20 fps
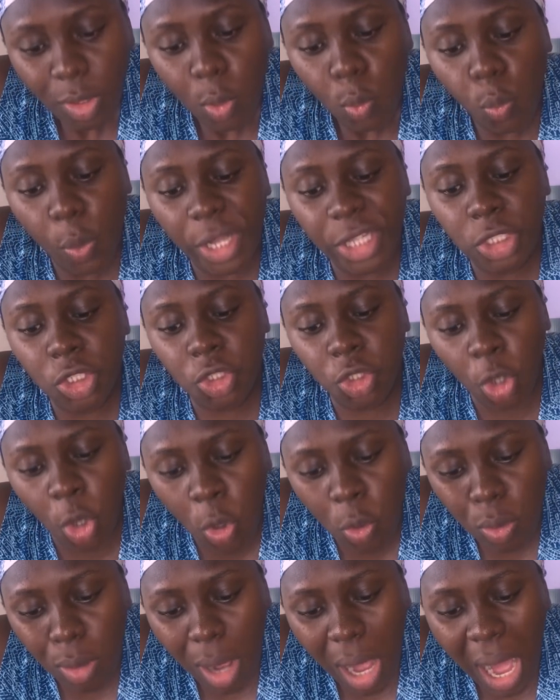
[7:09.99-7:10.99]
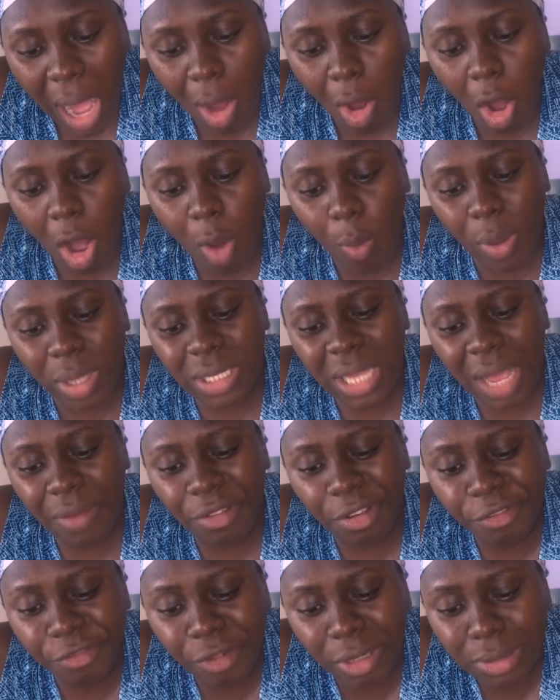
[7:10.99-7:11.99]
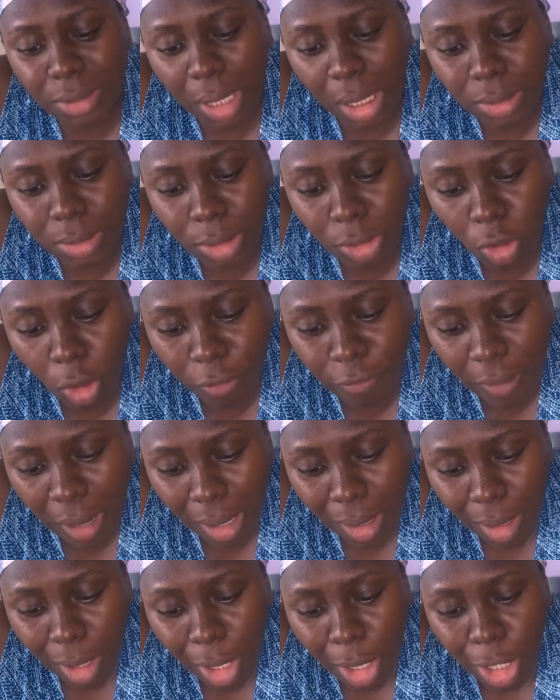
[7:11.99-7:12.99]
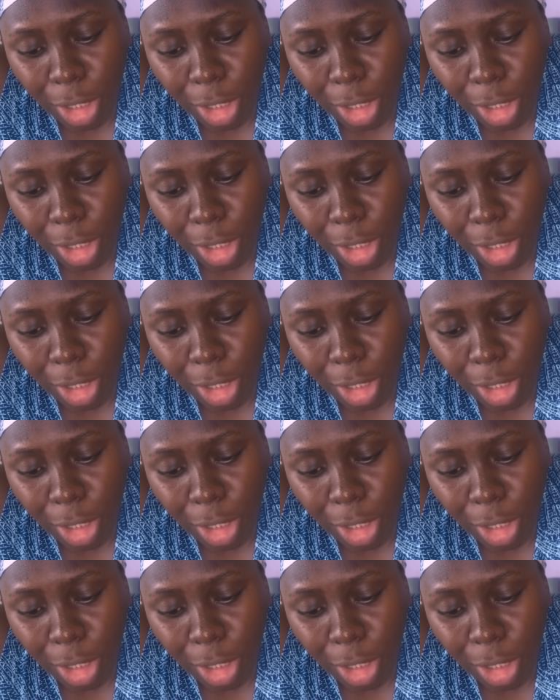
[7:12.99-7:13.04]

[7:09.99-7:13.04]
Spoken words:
With you, I'll always have a friend and a lover.